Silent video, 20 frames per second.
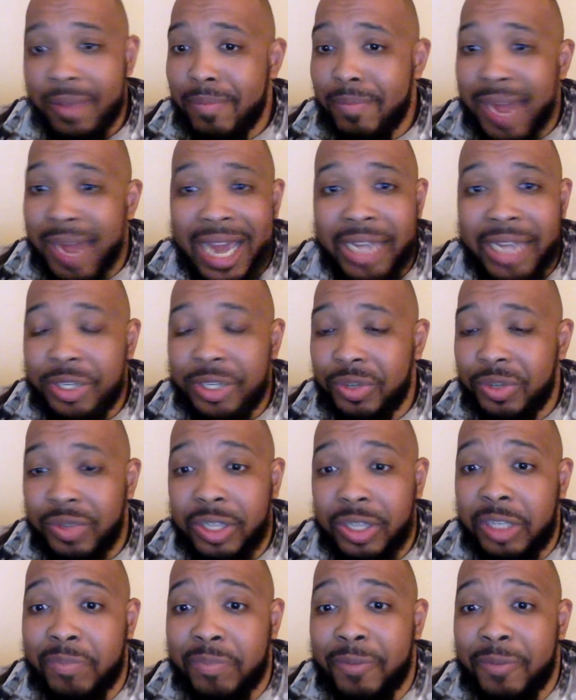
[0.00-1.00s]
Mind you,
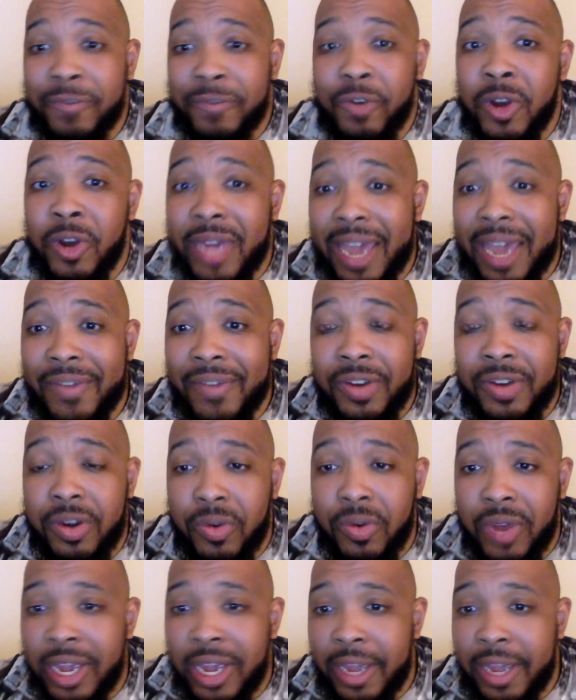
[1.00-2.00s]
this is before Kevin
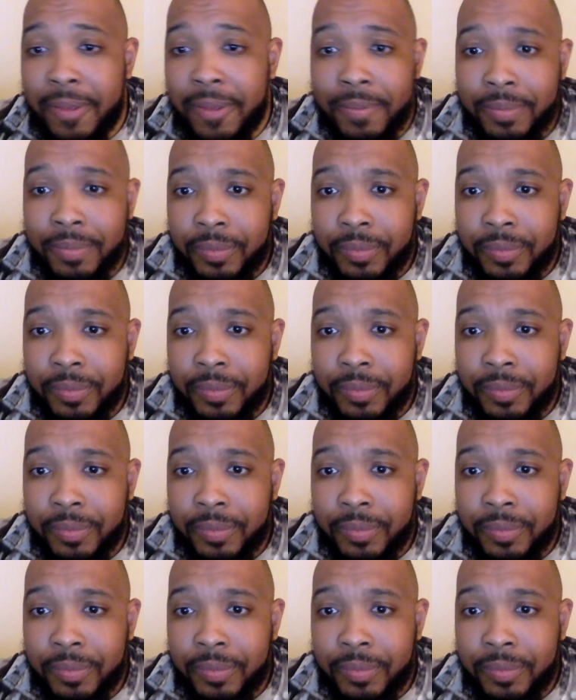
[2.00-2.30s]
Durant.